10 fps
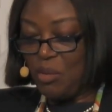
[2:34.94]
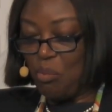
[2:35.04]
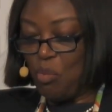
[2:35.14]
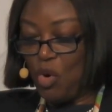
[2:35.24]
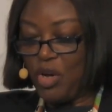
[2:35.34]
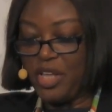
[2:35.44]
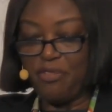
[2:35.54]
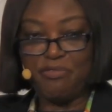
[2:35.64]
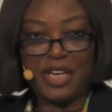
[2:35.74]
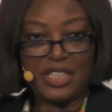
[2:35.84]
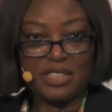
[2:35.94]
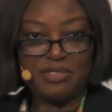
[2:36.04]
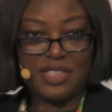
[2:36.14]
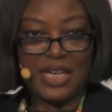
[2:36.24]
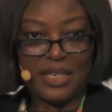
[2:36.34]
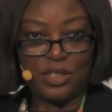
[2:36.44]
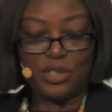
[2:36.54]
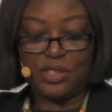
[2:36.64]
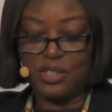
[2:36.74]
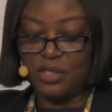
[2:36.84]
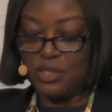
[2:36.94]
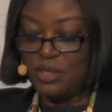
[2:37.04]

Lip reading: more effective standards